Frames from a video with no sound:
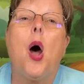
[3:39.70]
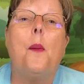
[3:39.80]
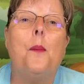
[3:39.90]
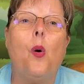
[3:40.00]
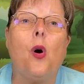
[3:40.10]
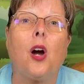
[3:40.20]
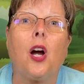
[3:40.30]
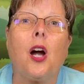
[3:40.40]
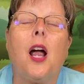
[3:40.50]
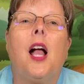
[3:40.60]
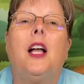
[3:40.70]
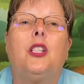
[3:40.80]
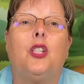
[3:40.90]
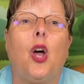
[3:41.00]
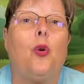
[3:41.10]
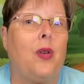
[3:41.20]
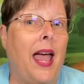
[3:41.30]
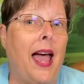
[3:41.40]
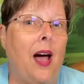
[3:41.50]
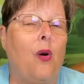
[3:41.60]
more. So
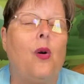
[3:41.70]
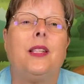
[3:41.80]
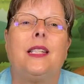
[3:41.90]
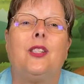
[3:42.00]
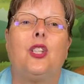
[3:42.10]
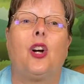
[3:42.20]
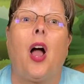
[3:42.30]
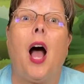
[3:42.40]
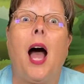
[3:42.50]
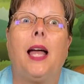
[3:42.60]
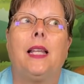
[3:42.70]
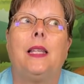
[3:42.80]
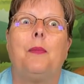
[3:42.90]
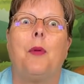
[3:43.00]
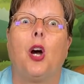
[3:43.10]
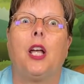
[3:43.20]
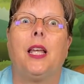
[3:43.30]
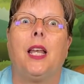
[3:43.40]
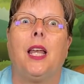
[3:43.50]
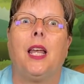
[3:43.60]
now, since they're highly
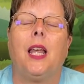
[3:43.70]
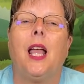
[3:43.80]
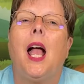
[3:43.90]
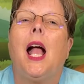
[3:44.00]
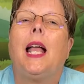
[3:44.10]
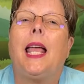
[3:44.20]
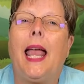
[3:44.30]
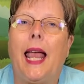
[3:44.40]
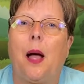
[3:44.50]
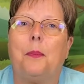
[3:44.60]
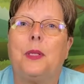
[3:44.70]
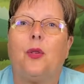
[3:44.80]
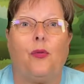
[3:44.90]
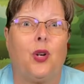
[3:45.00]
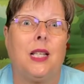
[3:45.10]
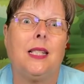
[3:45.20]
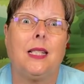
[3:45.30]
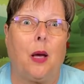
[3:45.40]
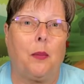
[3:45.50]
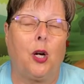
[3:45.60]
marketing camps for the
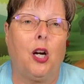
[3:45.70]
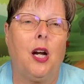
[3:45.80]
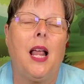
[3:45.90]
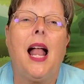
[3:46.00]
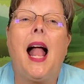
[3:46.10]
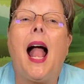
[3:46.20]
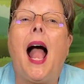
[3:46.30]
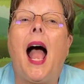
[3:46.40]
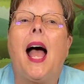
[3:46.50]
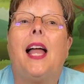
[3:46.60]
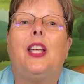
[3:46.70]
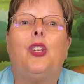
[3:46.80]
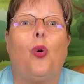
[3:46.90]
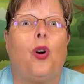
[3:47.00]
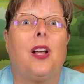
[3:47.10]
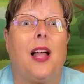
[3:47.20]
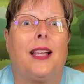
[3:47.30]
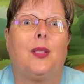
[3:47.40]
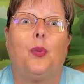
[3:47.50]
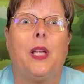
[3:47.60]
summer, your
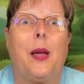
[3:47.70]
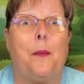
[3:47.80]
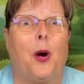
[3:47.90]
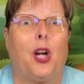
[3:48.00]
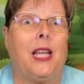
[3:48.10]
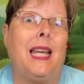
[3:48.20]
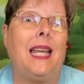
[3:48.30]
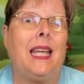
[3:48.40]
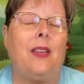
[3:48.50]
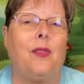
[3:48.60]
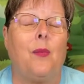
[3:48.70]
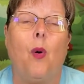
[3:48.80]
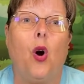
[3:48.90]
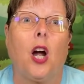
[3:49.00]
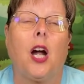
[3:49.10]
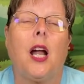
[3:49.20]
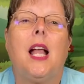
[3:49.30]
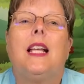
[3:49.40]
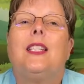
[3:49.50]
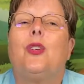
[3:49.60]
class will get marketed even more.
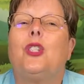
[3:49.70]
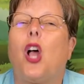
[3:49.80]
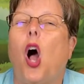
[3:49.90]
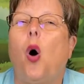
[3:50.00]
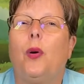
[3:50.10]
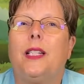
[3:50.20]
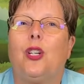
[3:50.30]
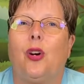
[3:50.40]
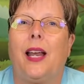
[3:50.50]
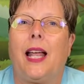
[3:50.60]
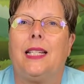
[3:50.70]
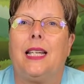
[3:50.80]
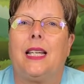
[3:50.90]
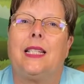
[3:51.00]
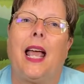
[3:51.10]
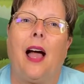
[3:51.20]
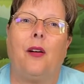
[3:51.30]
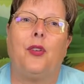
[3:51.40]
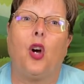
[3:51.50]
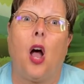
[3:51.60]
So it's always a great idea to
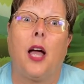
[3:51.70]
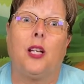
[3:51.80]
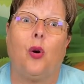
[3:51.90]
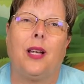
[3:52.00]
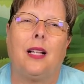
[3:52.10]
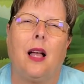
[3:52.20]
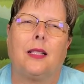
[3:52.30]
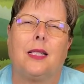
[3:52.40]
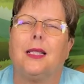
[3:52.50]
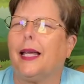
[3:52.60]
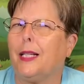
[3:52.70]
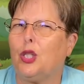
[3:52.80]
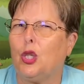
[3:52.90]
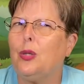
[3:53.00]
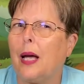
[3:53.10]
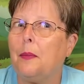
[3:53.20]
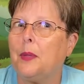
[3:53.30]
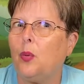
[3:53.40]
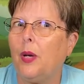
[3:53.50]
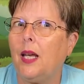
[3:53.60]
have your ongoing classes like 2 times
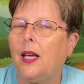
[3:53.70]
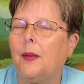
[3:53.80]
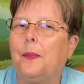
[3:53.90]
a week.